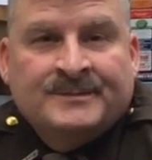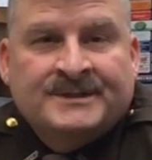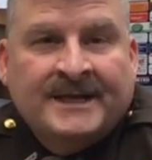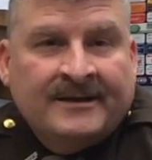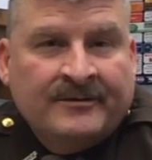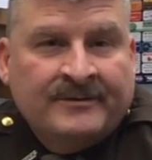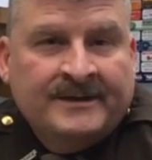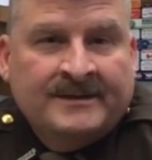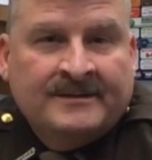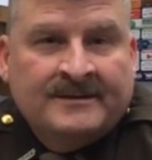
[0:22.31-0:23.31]

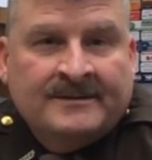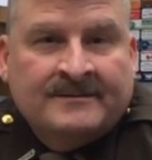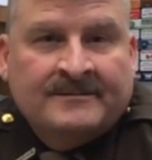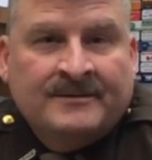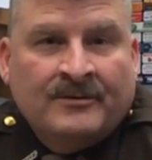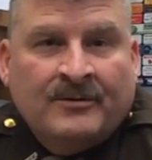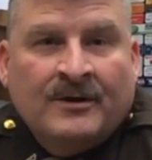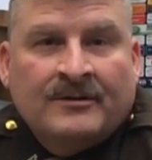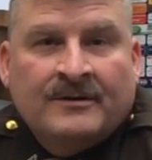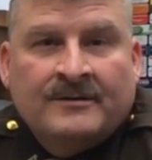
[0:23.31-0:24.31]
Secondly,
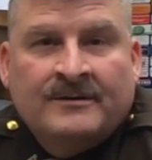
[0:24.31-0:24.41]
lock